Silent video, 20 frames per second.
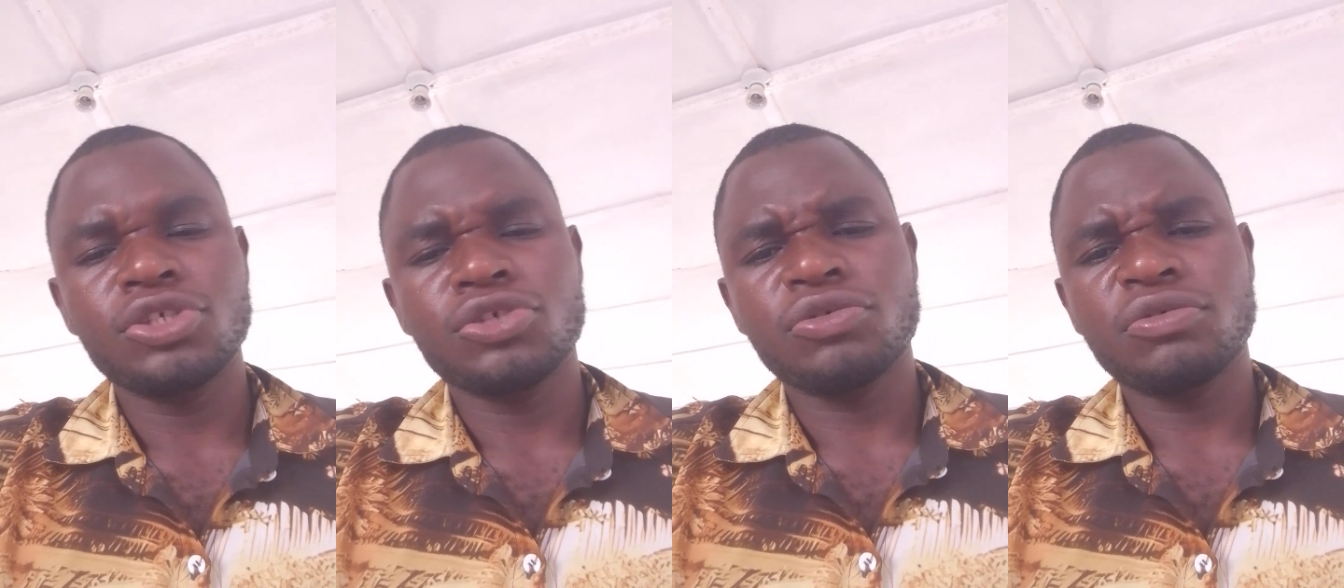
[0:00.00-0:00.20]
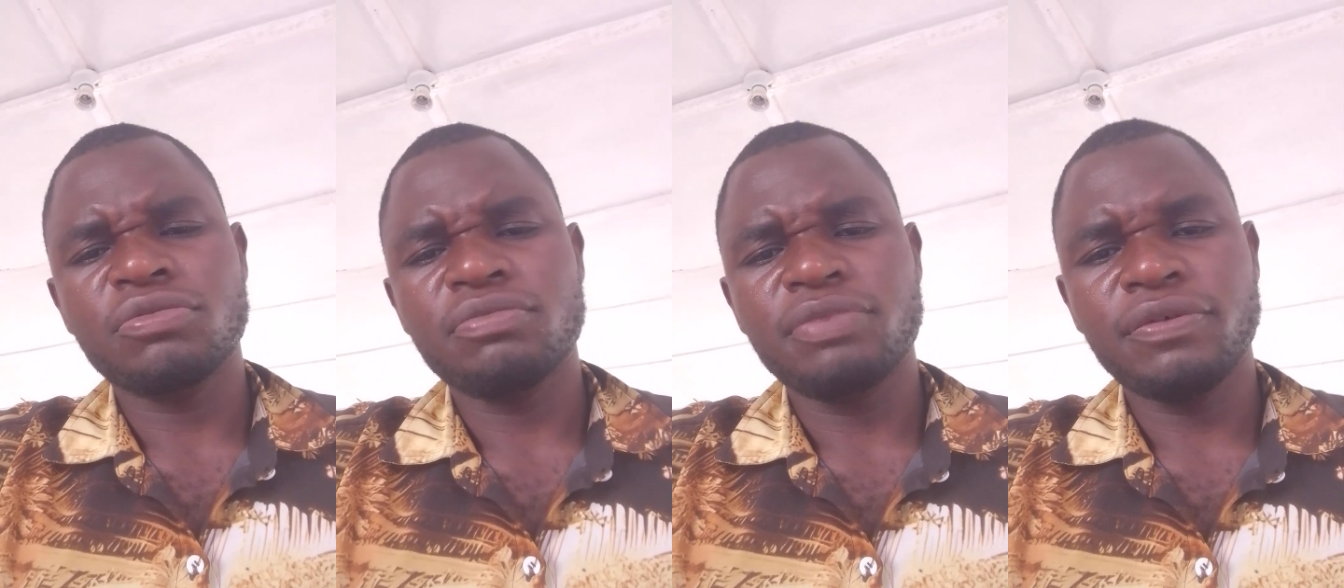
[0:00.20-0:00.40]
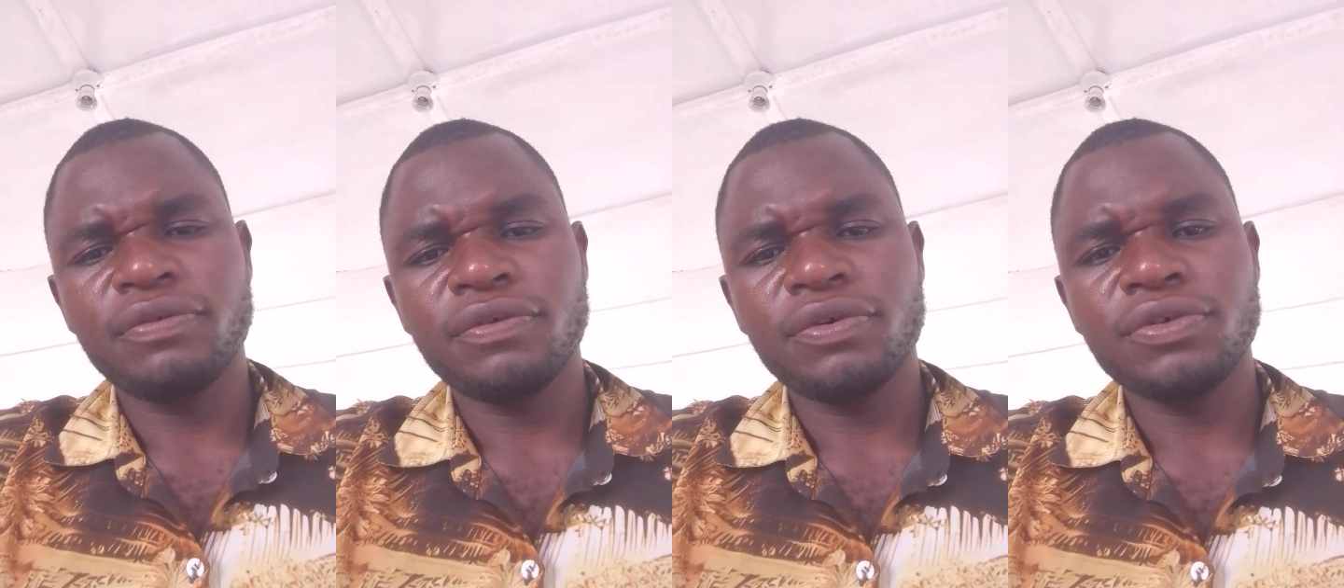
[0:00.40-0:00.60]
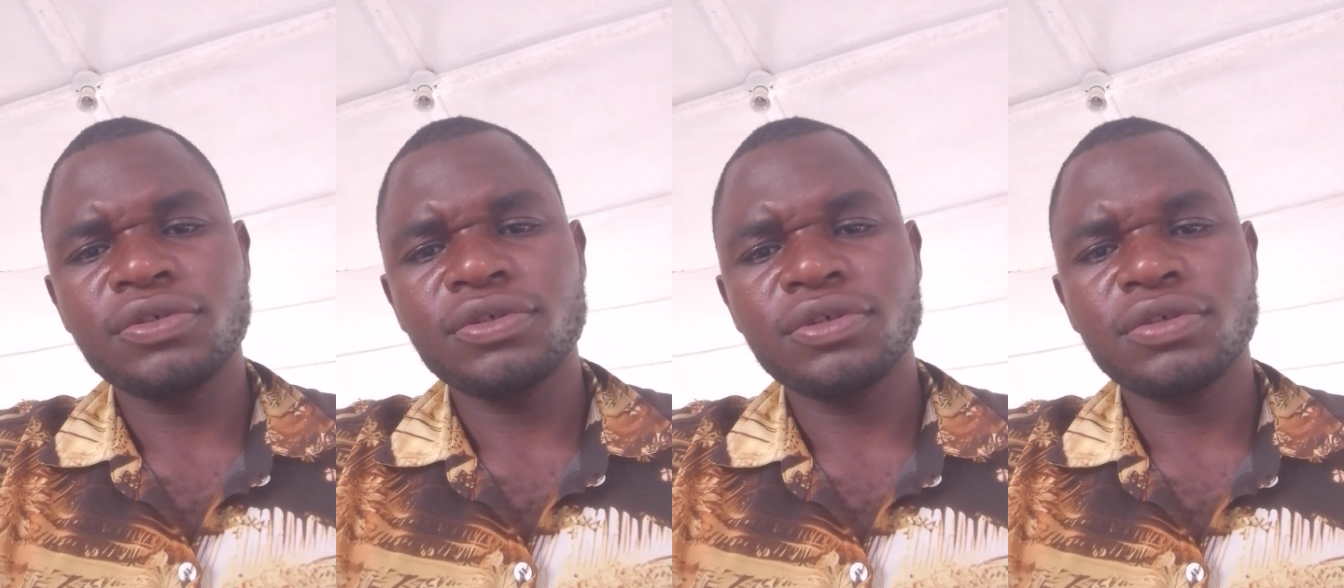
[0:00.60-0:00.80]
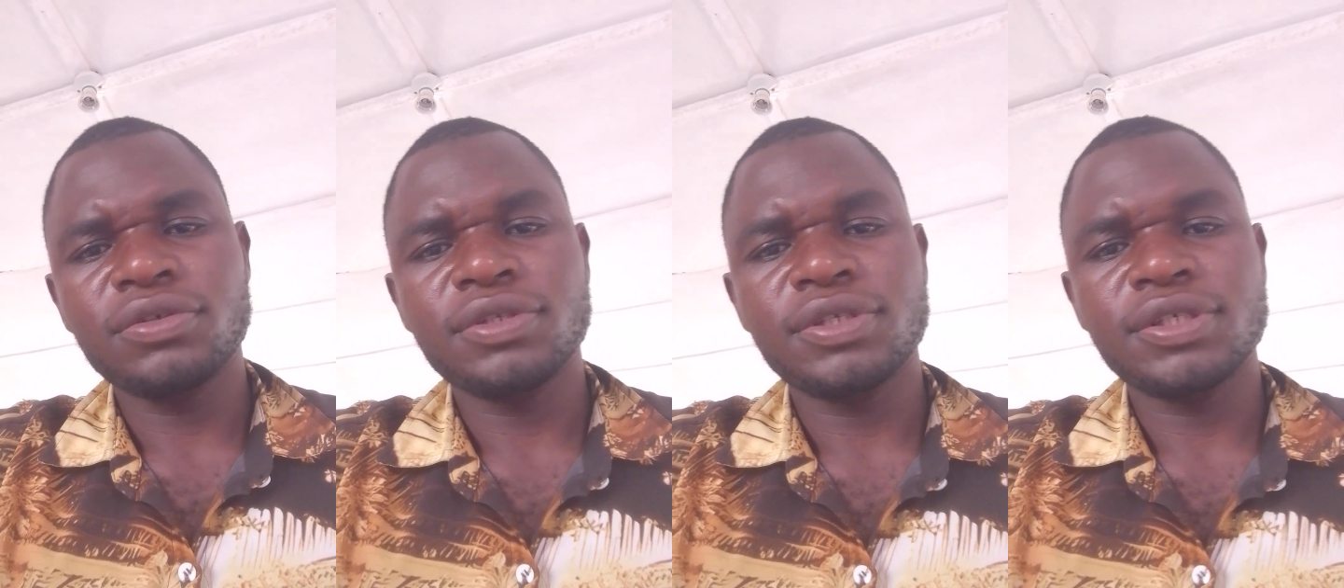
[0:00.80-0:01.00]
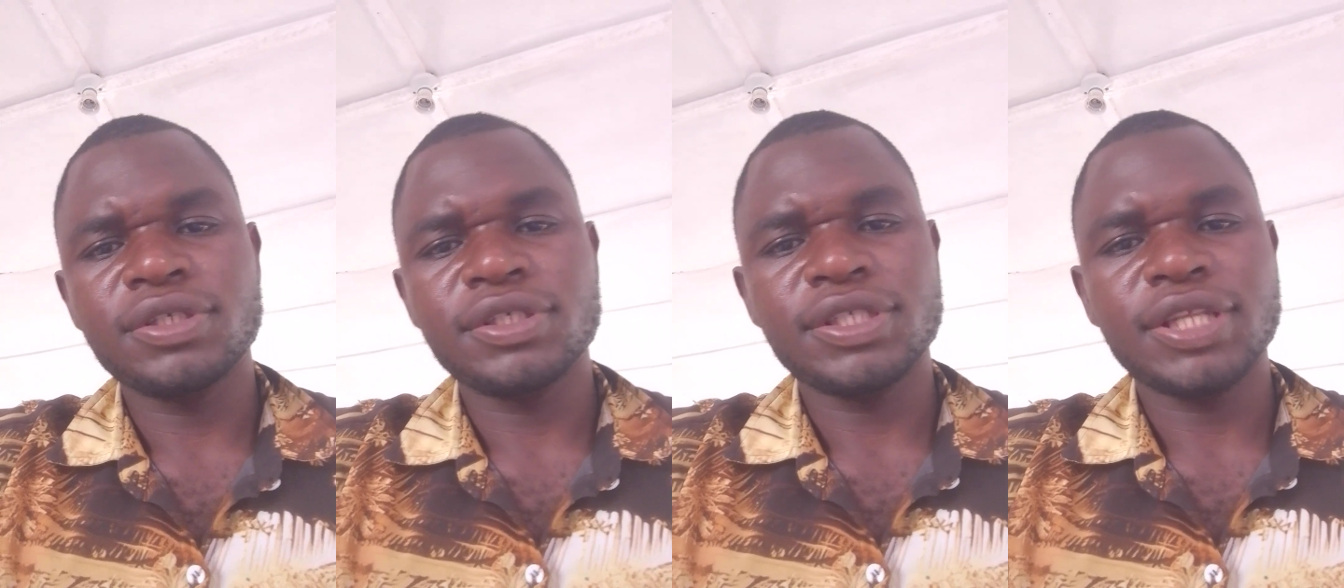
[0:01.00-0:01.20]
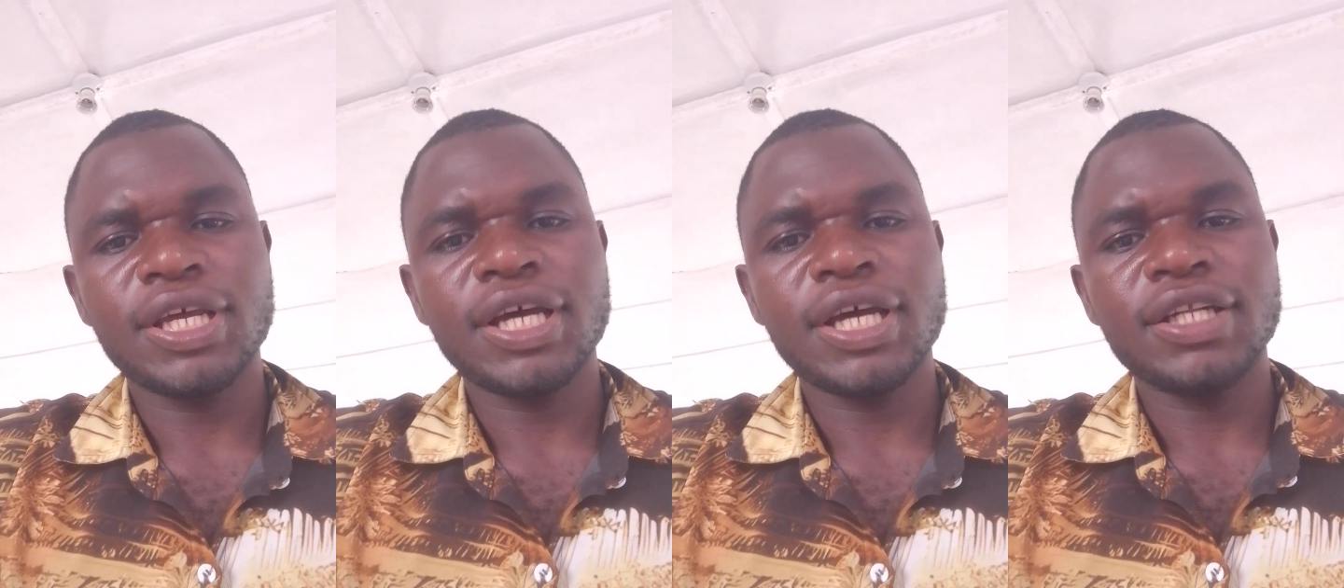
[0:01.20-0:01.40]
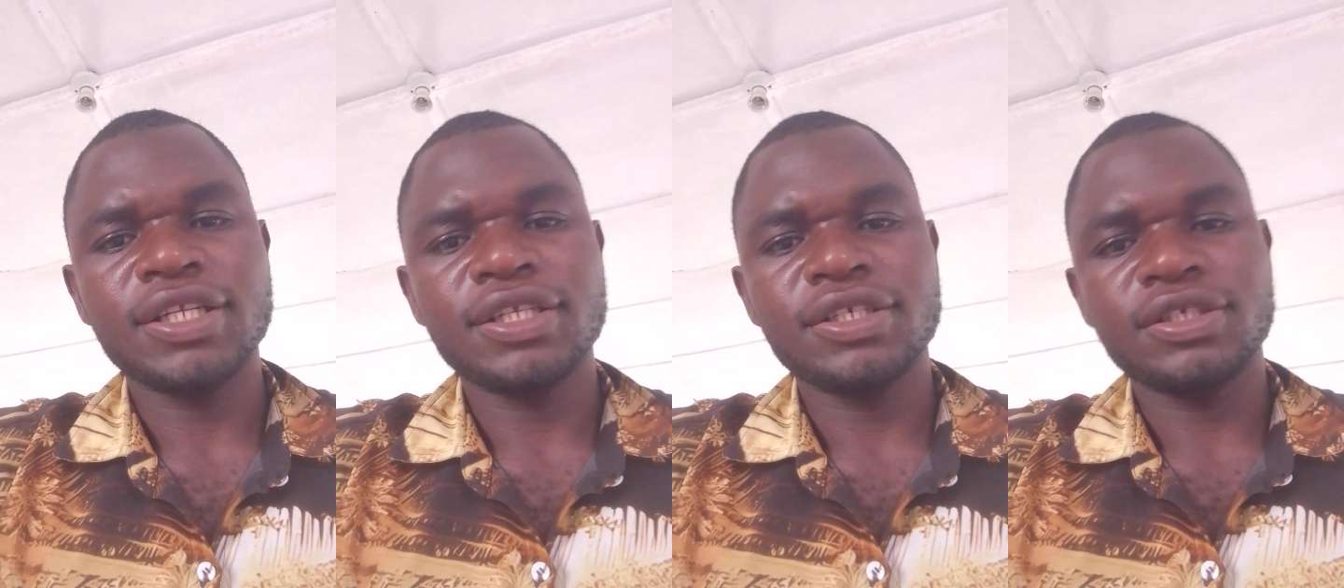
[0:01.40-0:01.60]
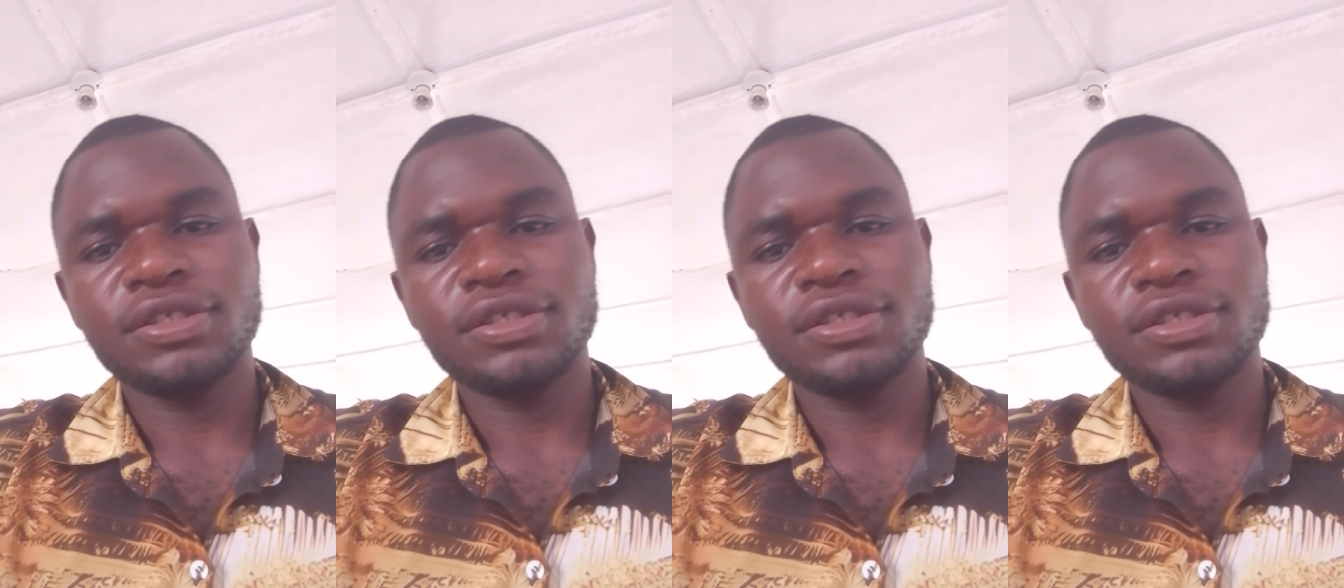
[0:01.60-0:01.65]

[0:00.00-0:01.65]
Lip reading: So before something starts,